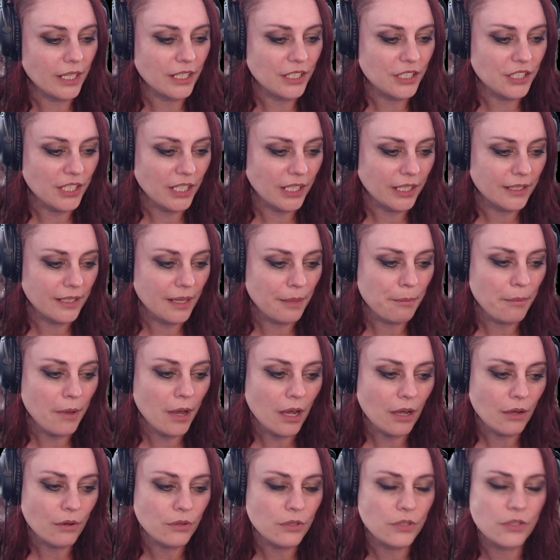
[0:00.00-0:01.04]
check them
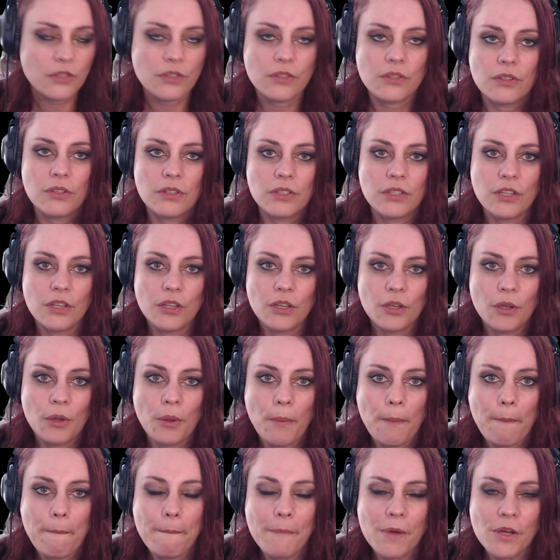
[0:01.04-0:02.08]
out the
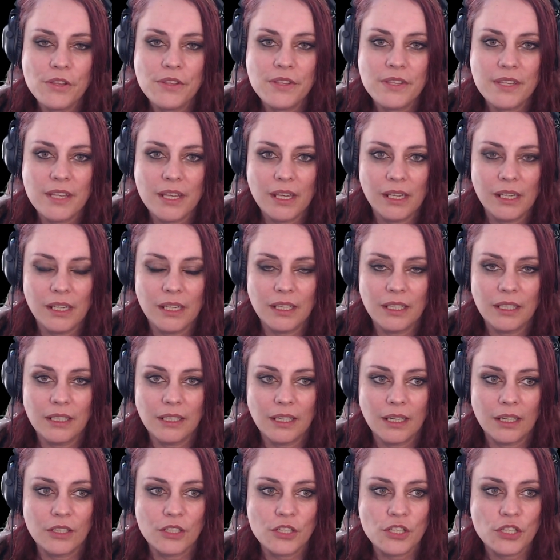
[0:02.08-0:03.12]
Monday
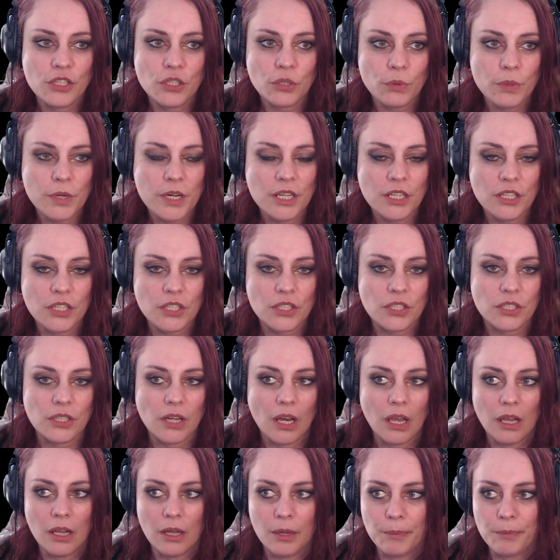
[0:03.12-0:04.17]
on Twitch.
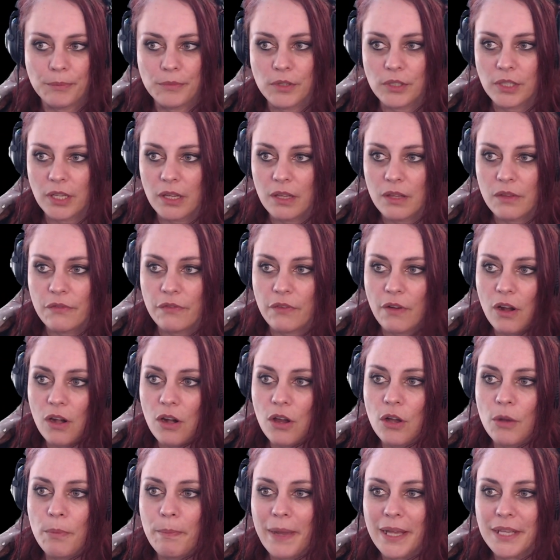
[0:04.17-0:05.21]
Um, you can follow
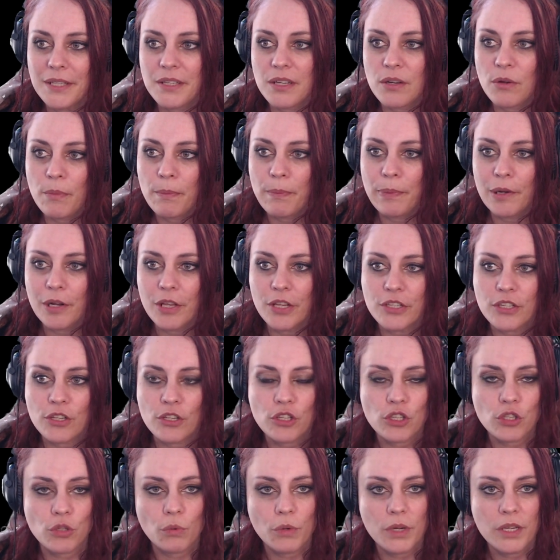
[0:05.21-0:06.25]
Pantheon Plus on
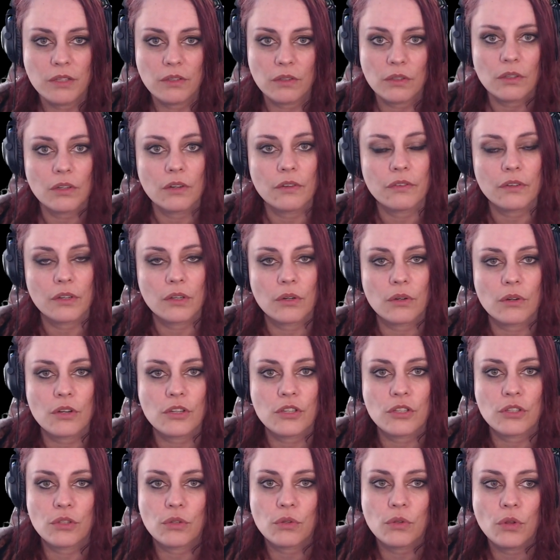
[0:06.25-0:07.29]
Twitter, of
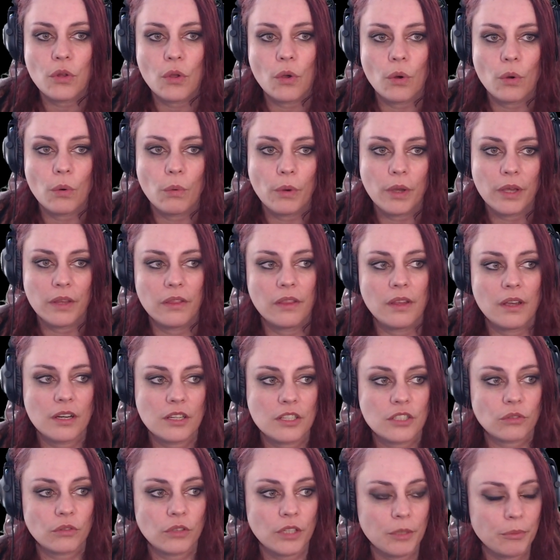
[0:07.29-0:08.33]
course, to know when they are
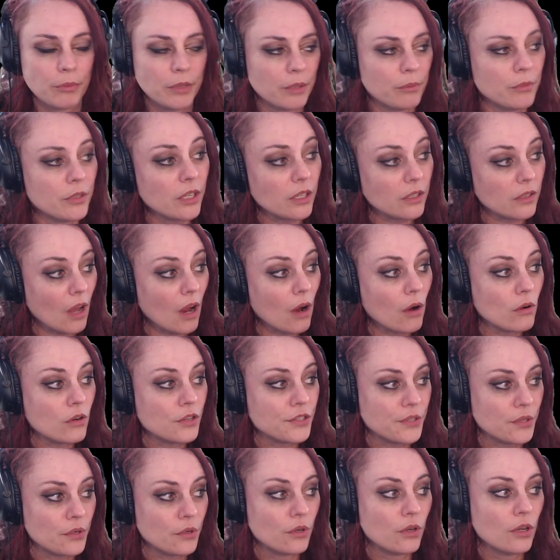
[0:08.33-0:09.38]
streaming, but they're
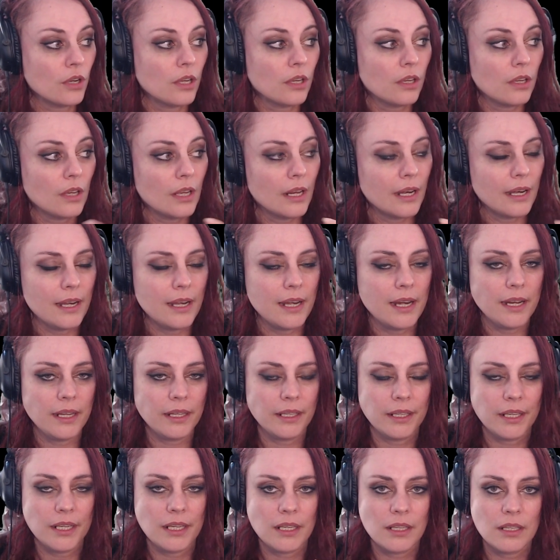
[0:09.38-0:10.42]
also
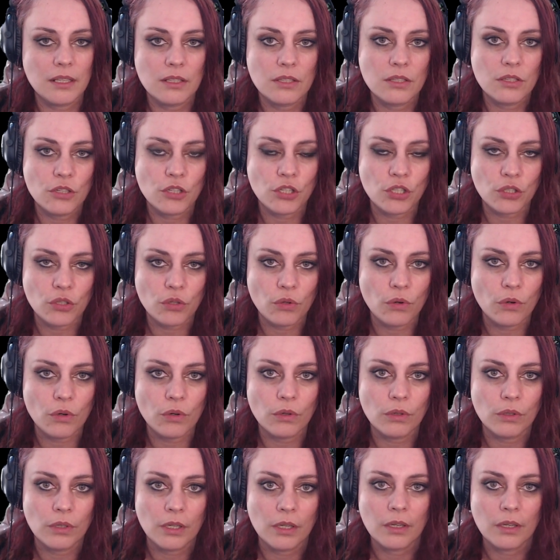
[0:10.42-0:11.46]
linking the show
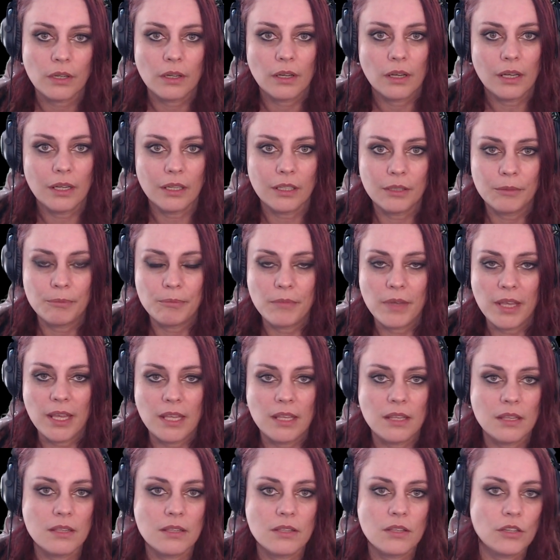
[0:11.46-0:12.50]
um,
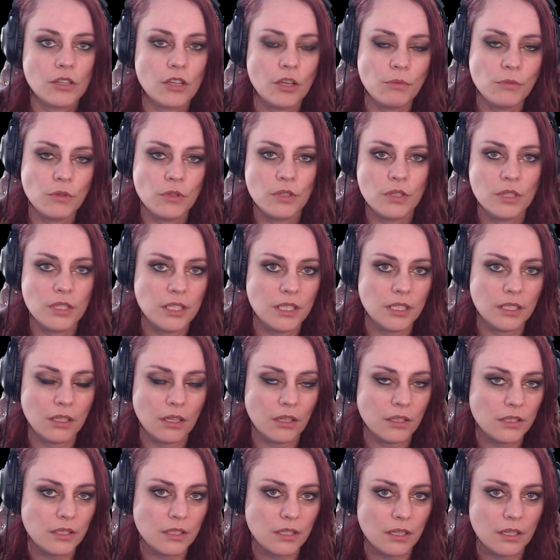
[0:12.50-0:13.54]
in the community
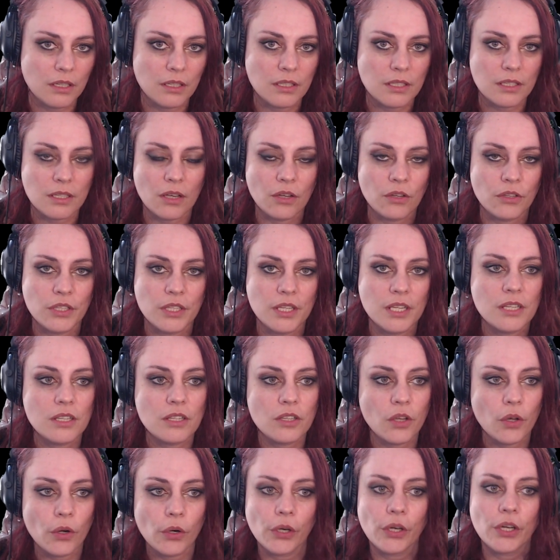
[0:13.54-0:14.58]
content on
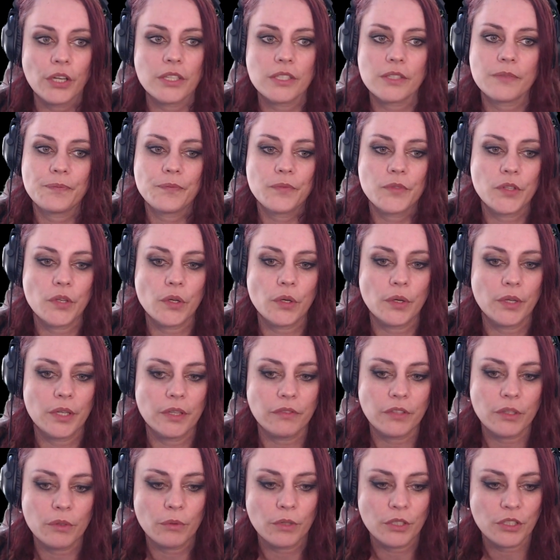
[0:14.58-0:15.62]
Discord. So if
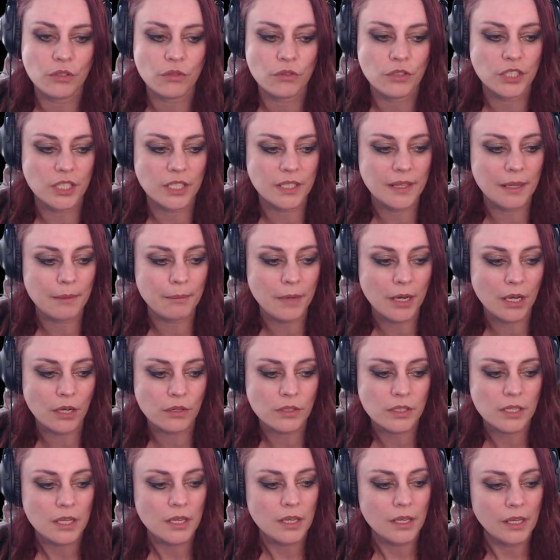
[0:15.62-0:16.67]
you want to check them out,
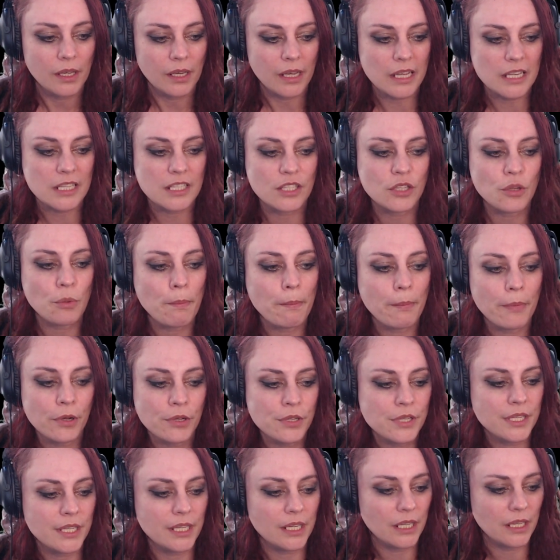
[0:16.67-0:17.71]
it's the
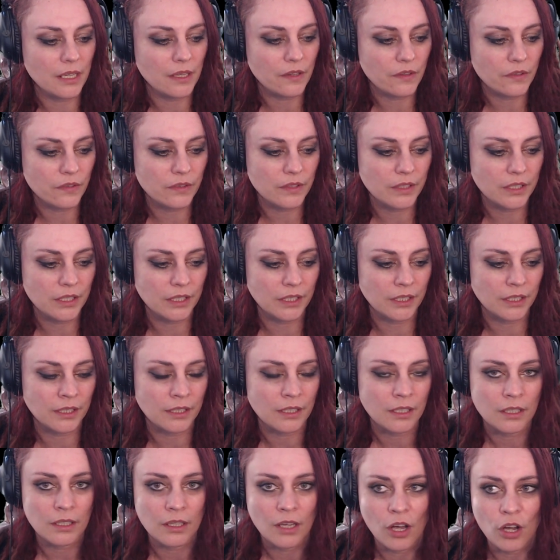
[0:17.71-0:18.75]
Monday evening
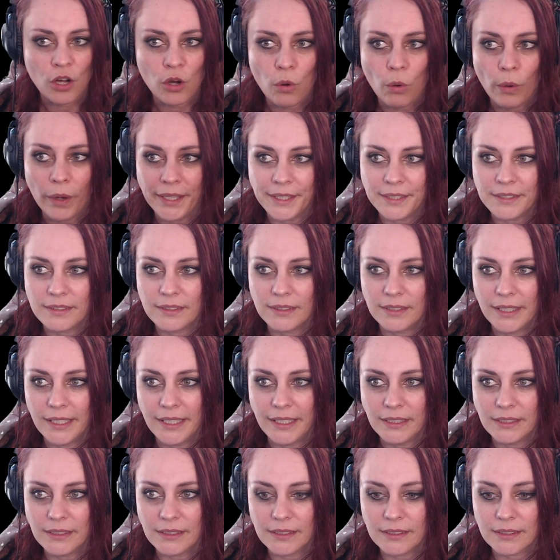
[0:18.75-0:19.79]
quite
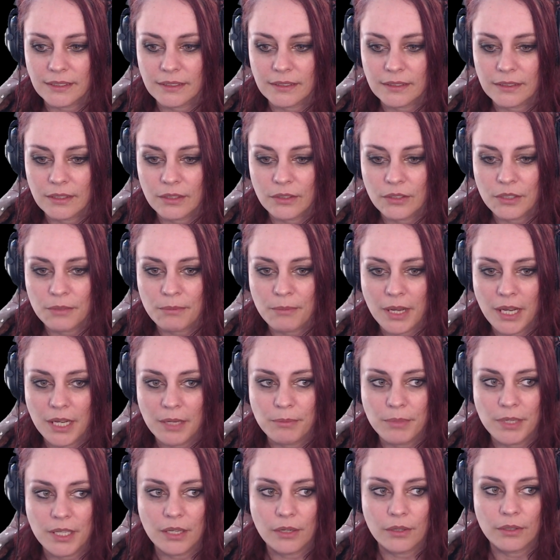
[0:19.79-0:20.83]
late, it might
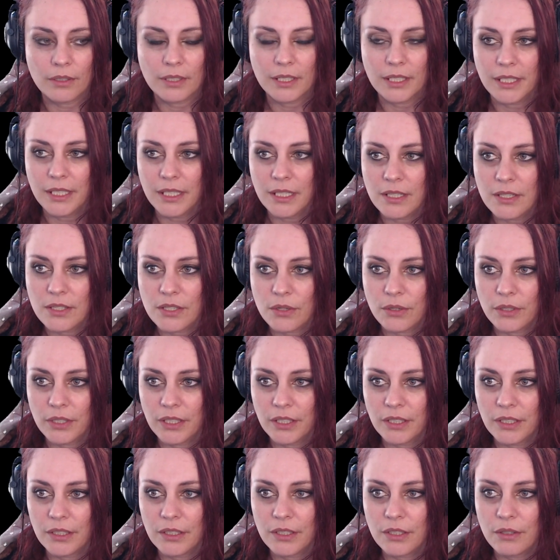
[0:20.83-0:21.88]
be early. So
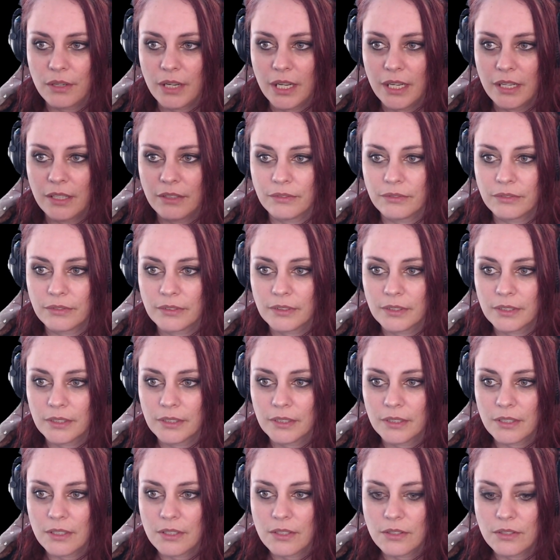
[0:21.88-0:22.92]
here you have
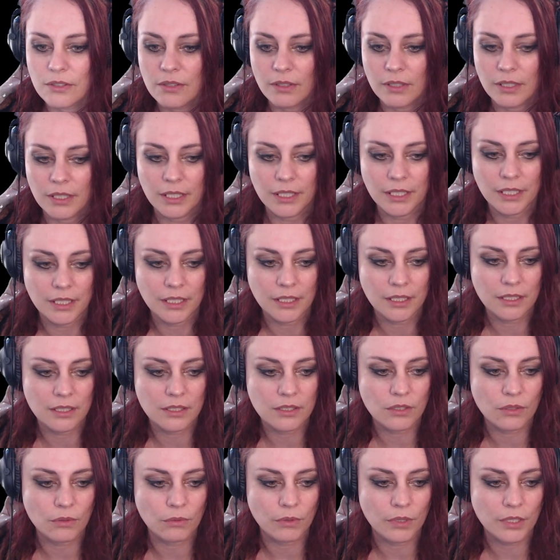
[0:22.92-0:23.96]
the link
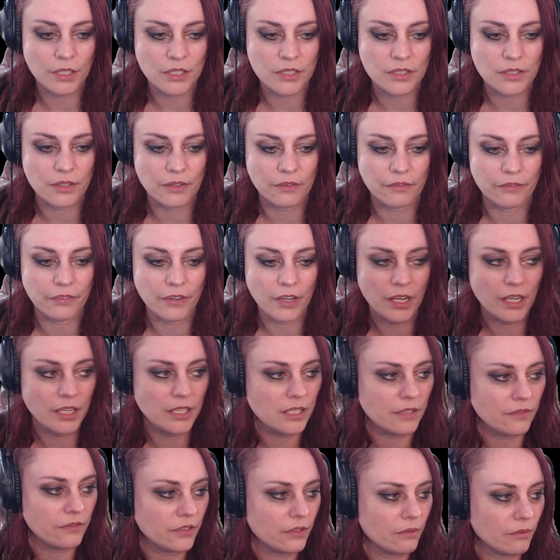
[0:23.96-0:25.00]
towards the VOD
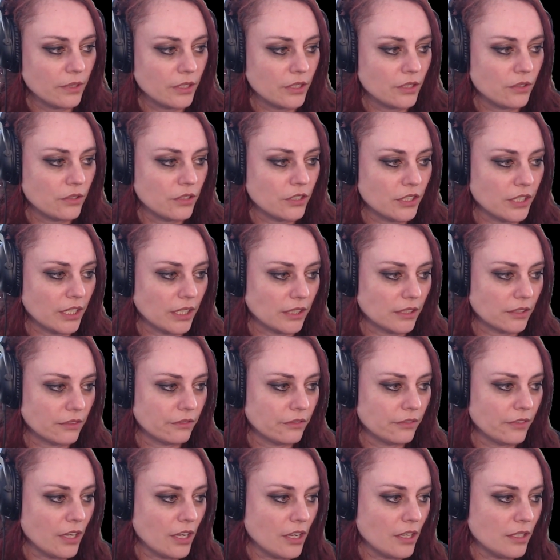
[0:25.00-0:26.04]
if you want to check the
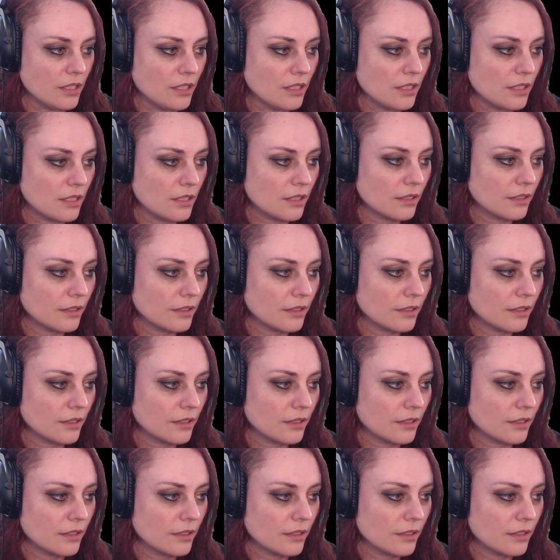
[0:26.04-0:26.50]
VOD.